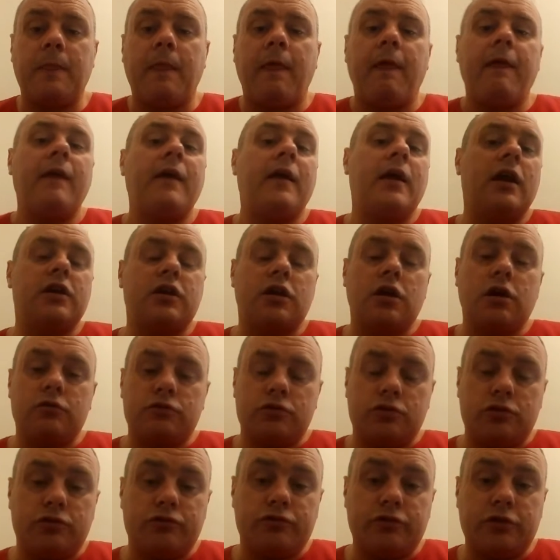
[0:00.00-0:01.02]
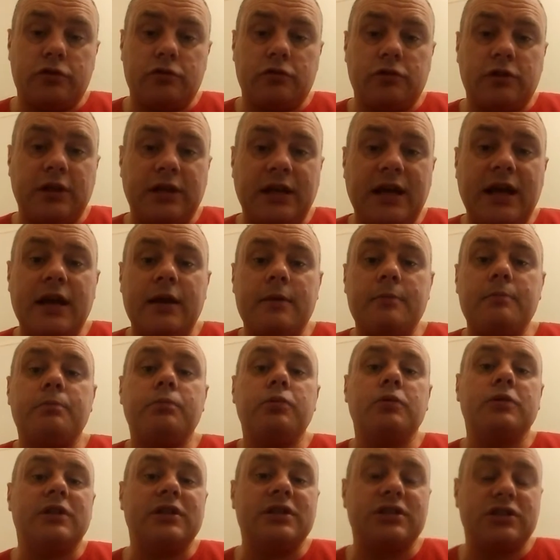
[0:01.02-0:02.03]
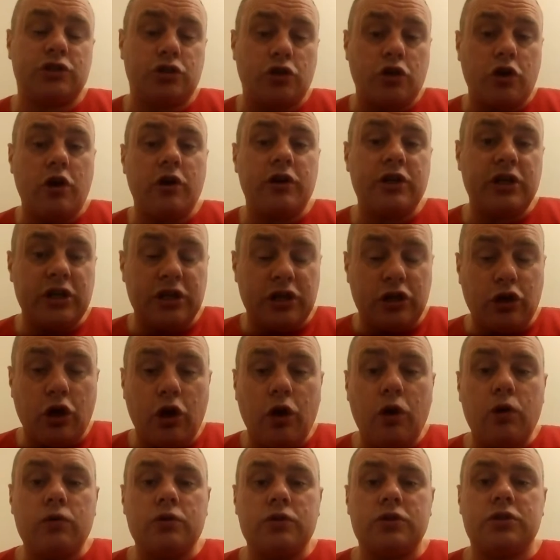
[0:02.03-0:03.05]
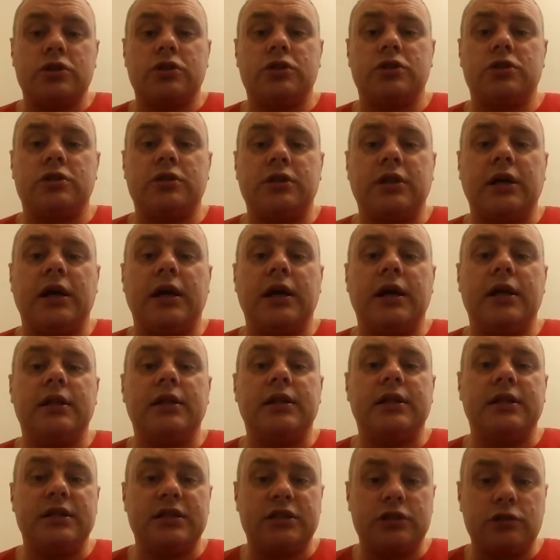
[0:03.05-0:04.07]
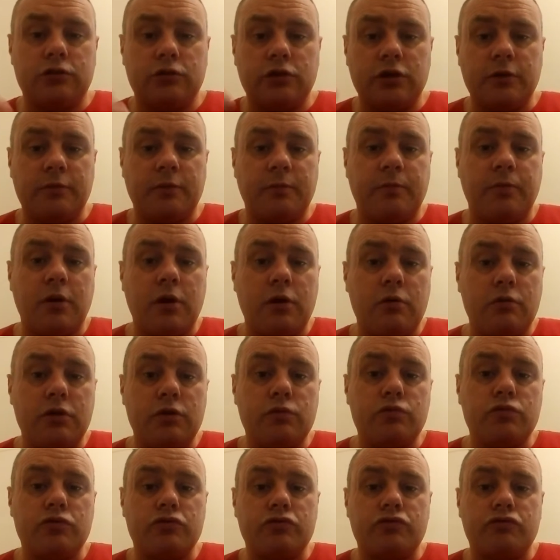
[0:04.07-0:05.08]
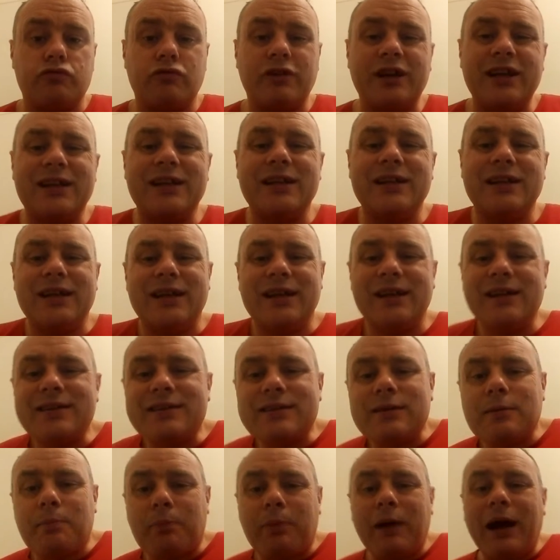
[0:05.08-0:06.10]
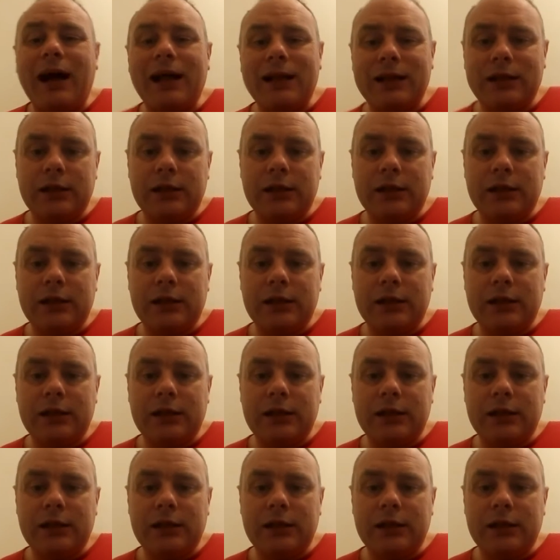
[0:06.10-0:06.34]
It goes under another name, but the story goes that this type of pony was ridden into battle